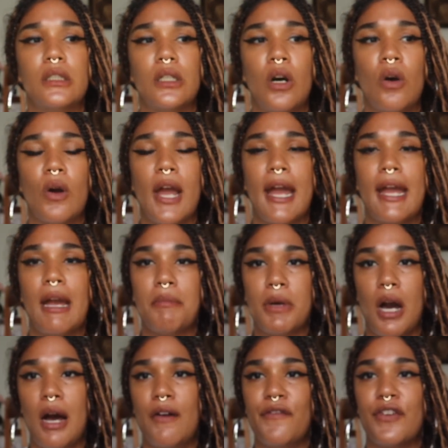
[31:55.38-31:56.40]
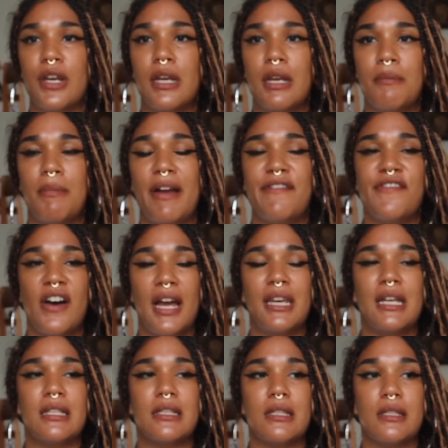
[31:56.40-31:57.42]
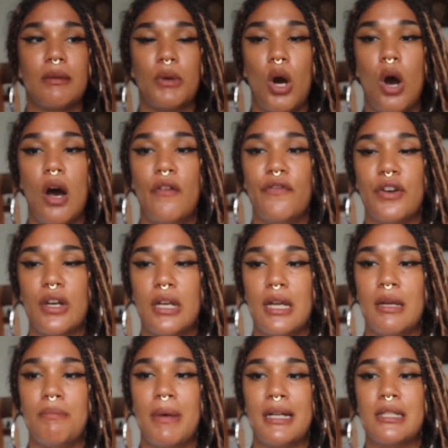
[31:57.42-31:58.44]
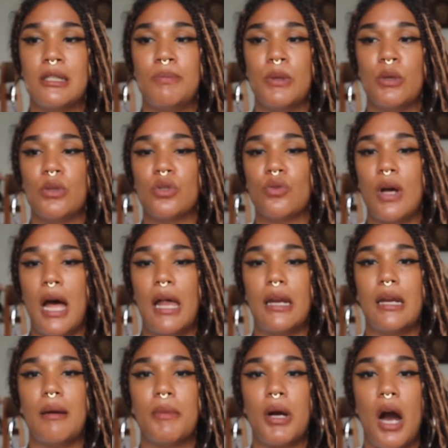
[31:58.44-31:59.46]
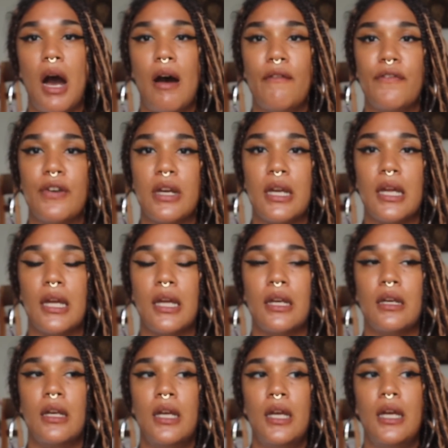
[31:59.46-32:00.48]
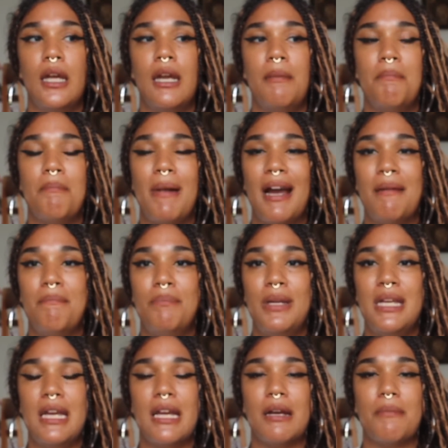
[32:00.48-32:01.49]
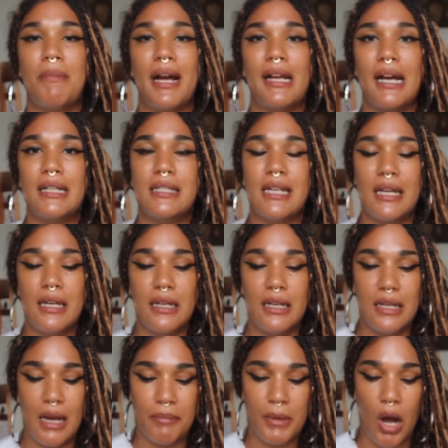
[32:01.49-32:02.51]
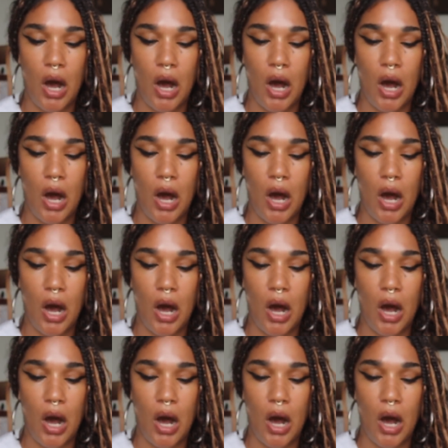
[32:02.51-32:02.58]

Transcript: Okay, I'm confident in my finances. I'm confident in my spirituality. I'm confident in my being, my identity. I'm